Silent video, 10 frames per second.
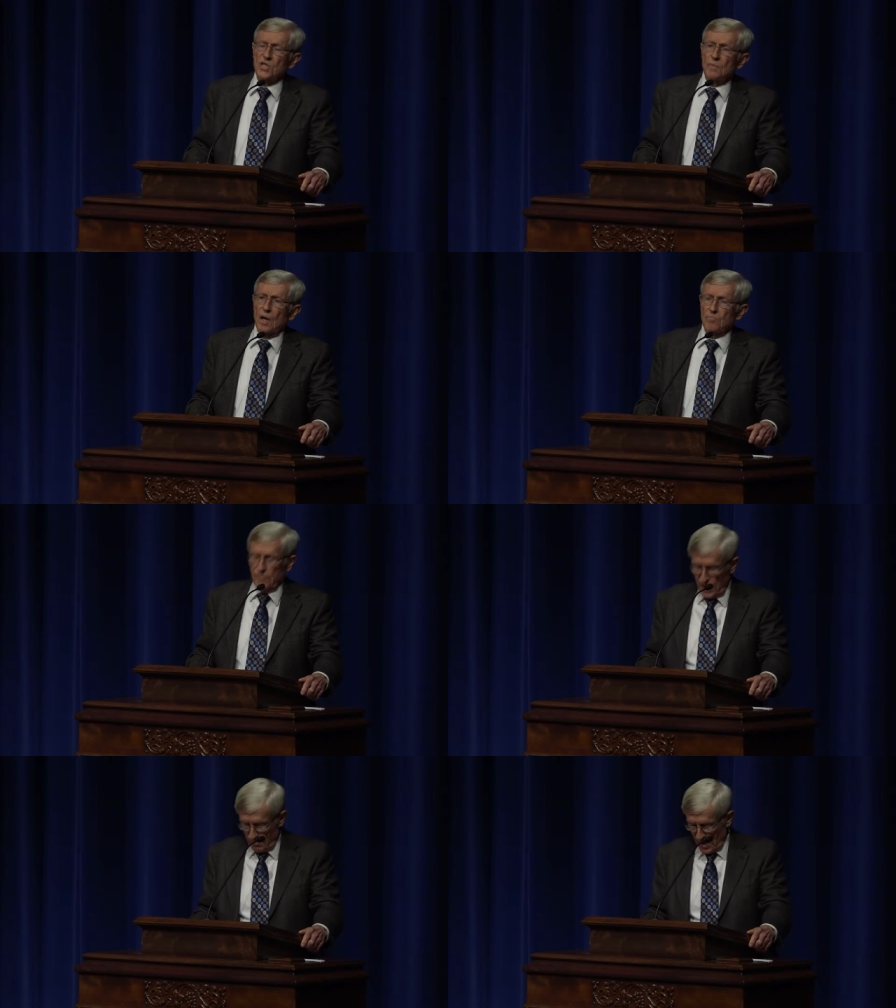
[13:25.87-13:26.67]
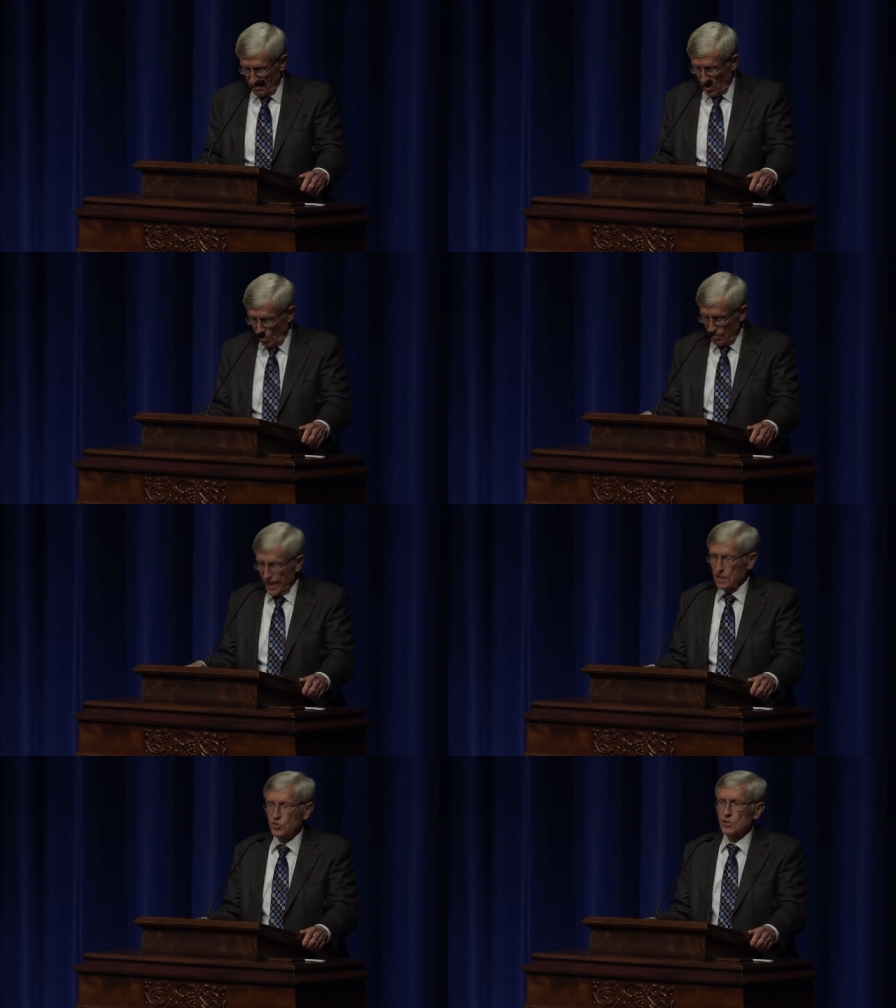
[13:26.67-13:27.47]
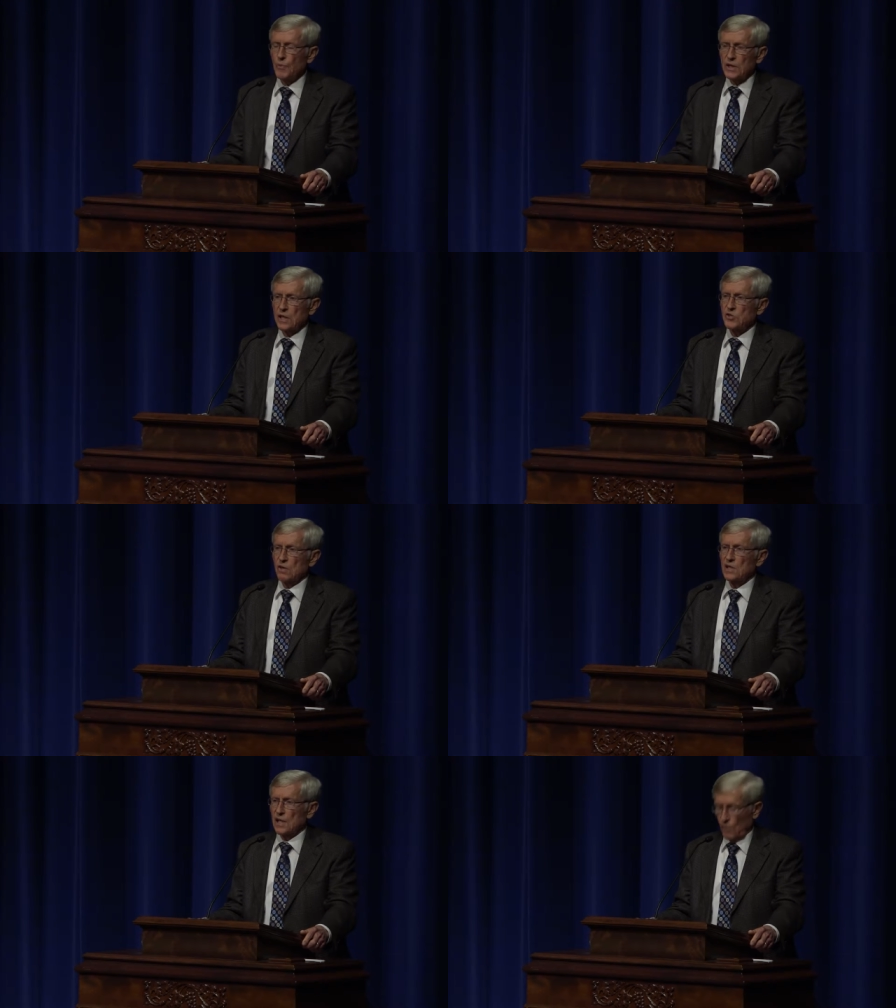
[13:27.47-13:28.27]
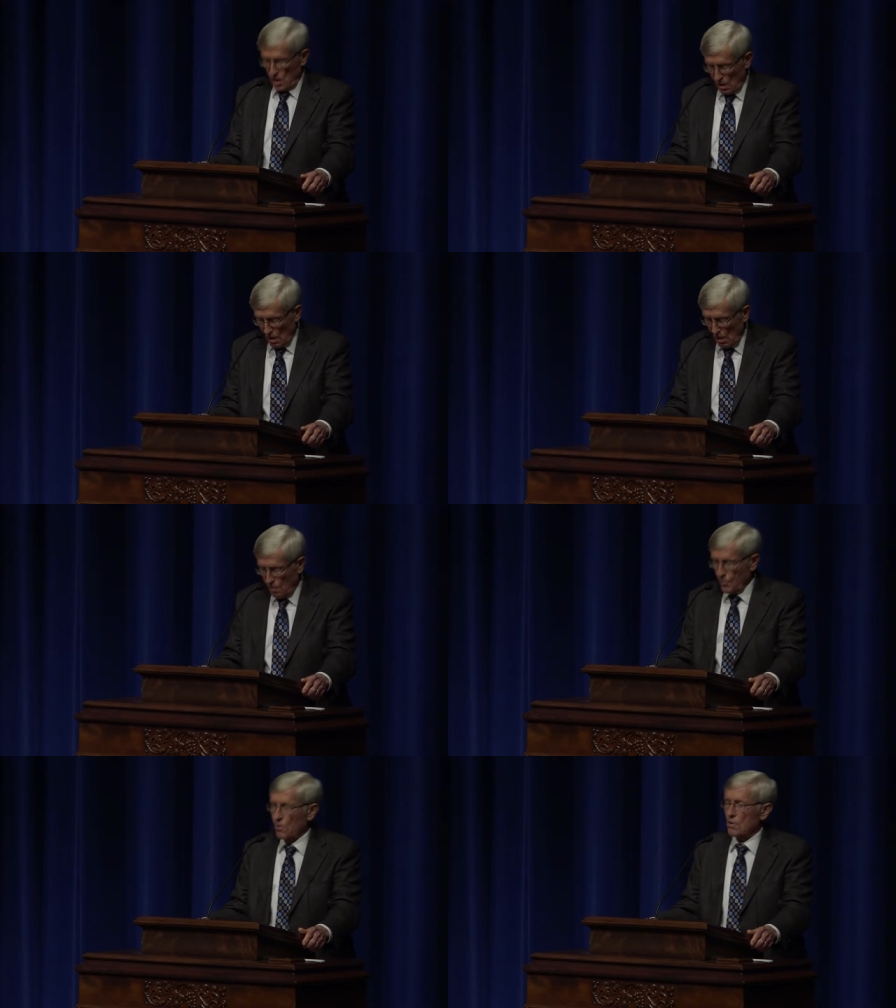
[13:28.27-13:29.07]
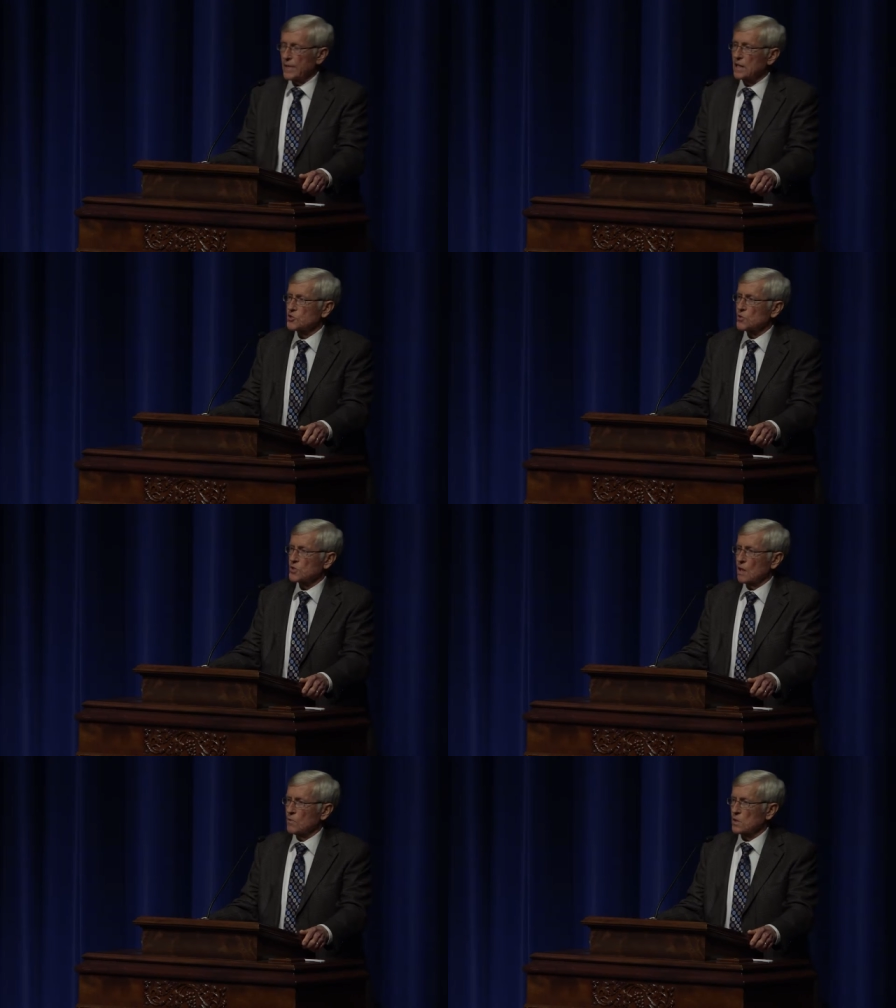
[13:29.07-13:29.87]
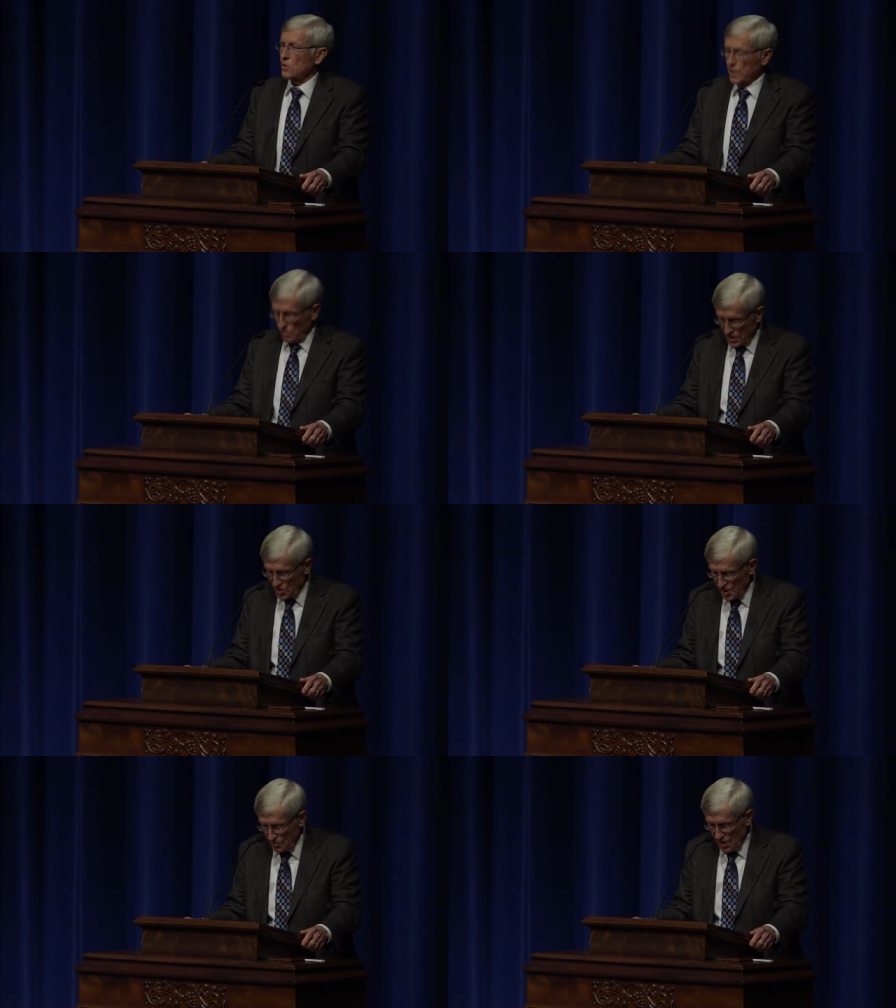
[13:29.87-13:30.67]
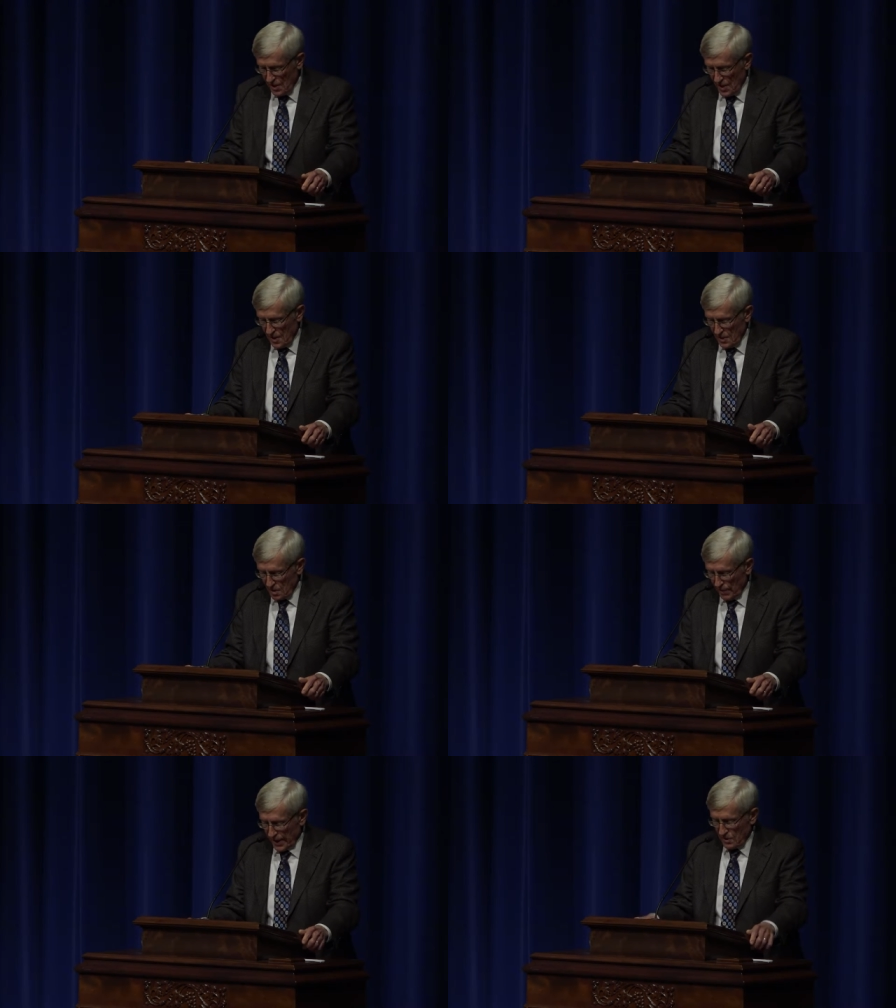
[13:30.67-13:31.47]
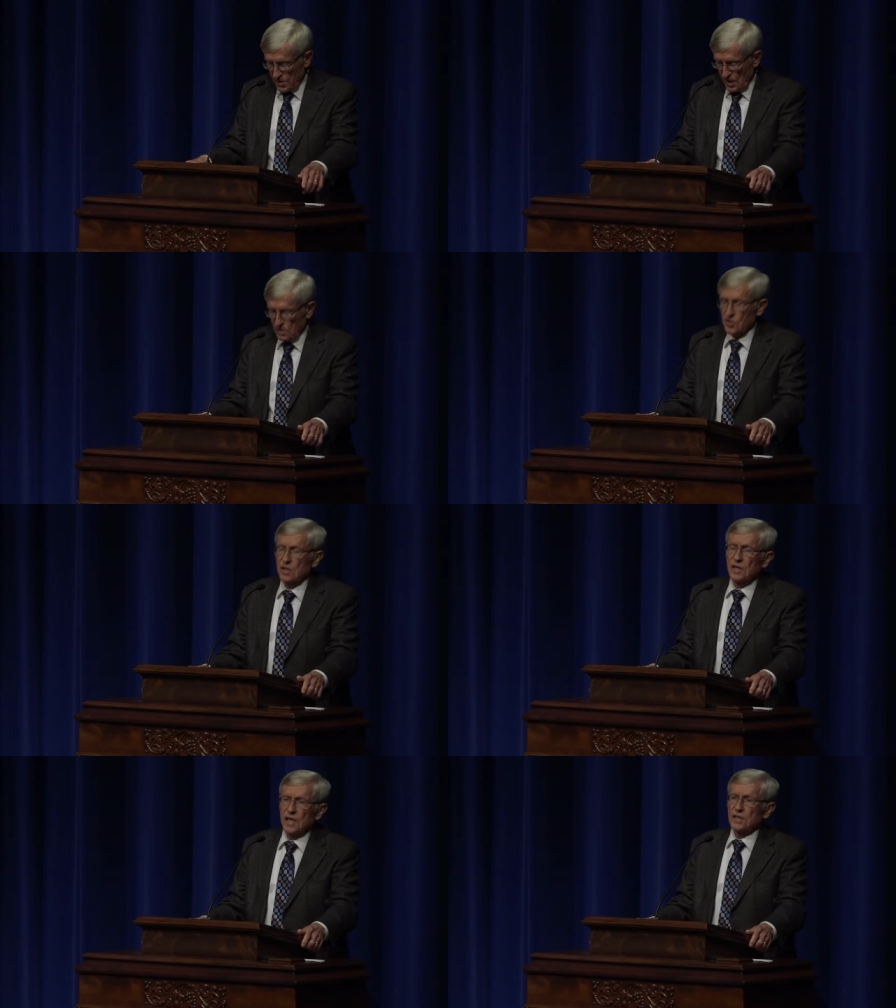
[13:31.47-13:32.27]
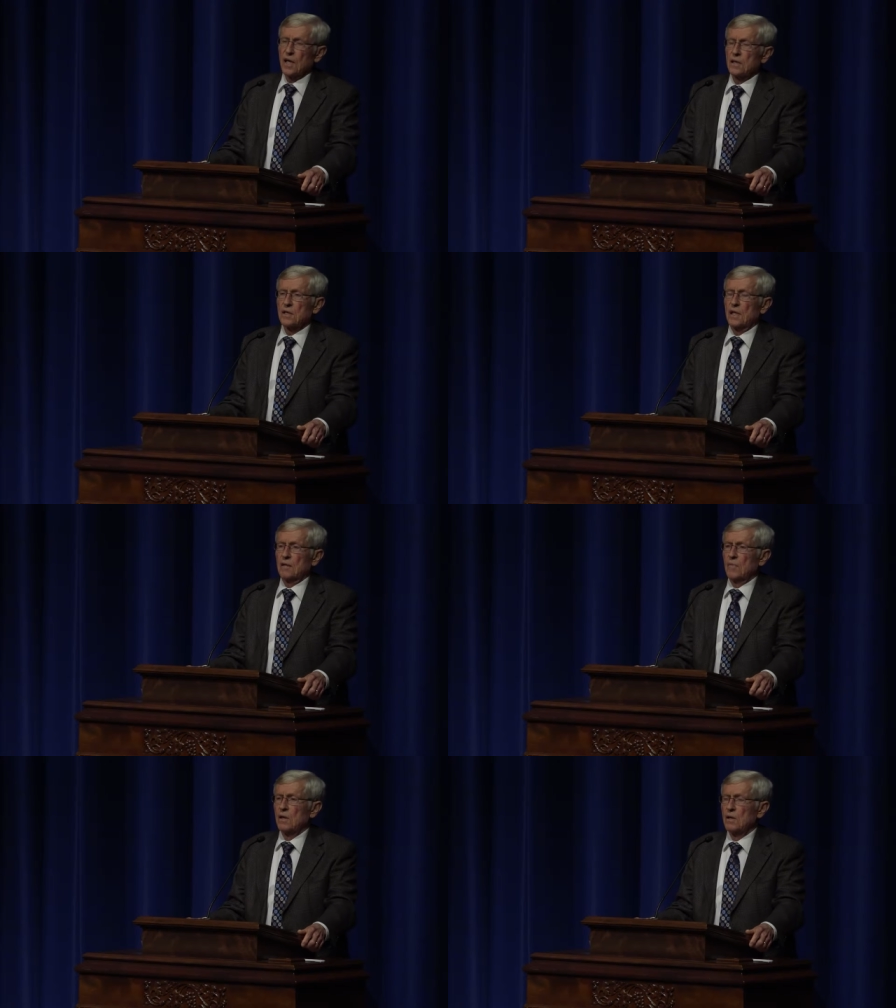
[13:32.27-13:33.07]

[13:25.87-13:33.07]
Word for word: Some of them may have been poor managers, but they certainly weren't all poor managers. They were doing what seemed to make sense at that time.